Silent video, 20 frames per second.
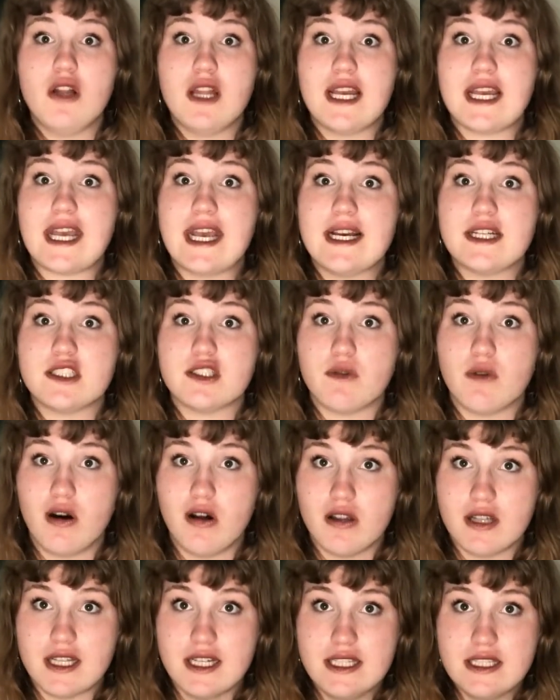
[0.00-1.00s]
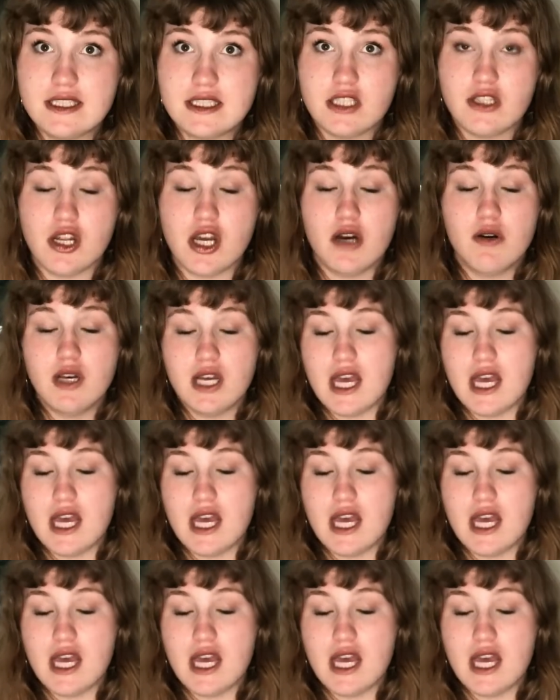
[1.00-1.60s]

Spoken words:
I can't do all of this, you know?